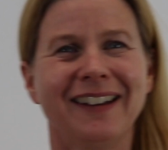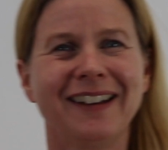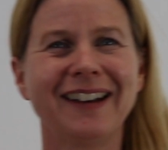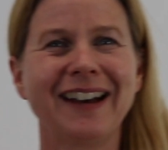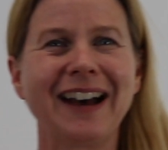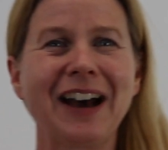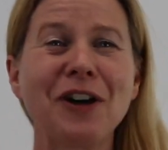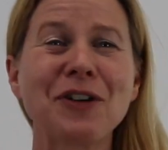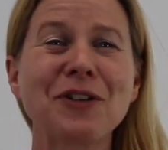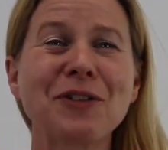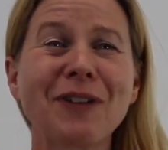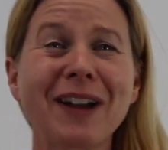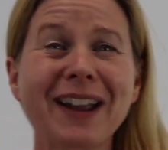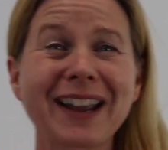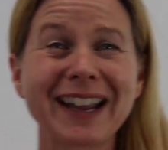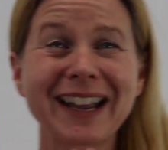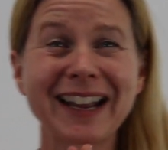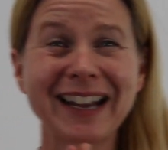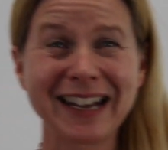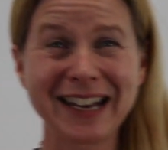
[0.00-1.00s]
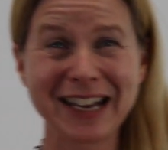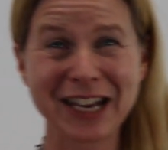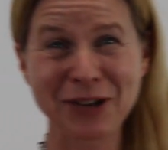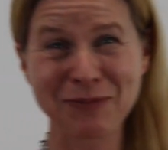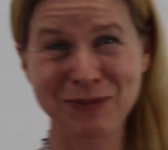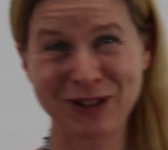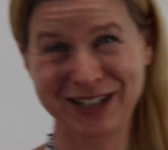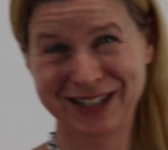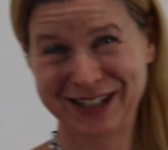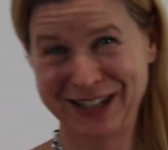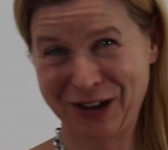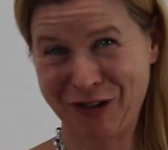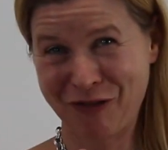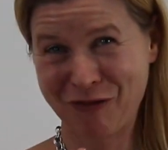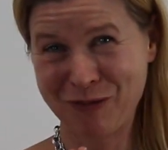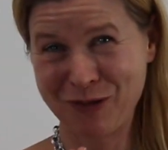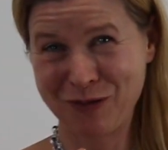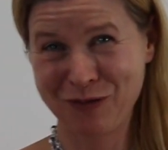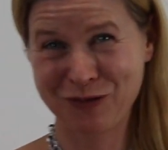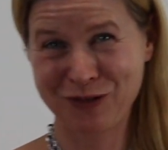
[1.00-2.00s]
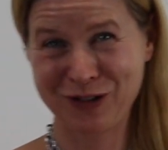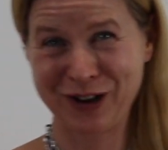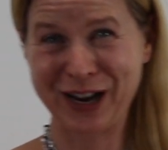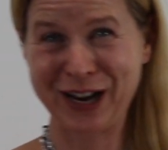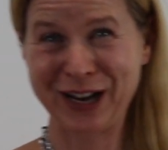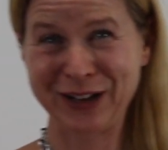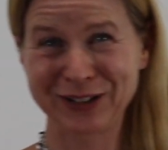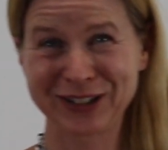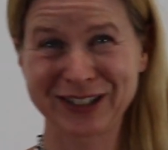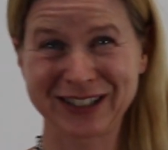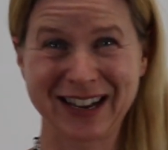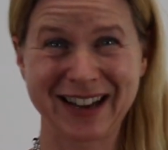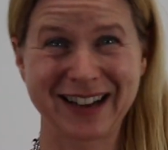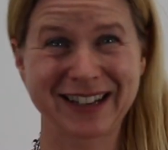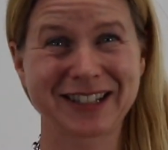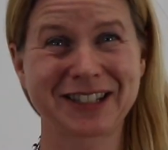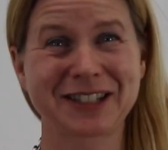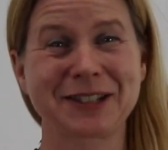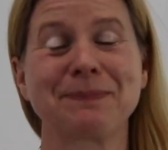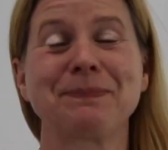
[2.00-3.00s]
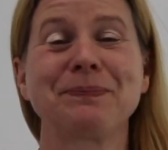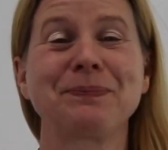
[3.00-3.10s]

How do I clean myself before anal sex?